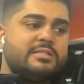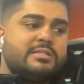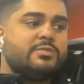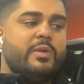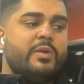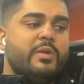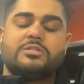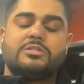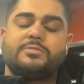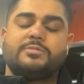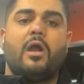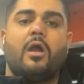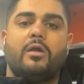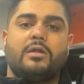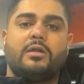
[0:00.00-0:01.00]
because we know it's
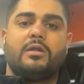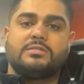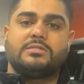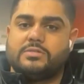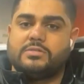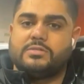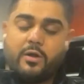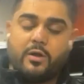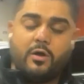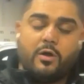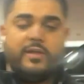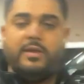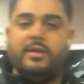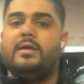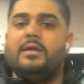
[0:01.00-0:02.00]
been hard because during
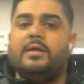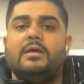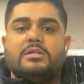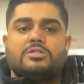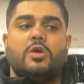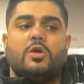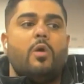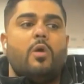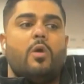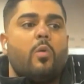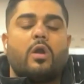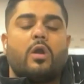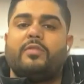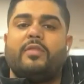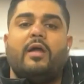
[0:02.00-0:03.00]
COVID. So we'll
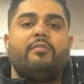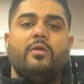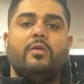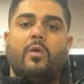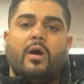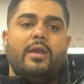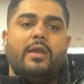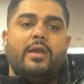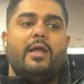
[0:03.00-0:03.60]
work with everyone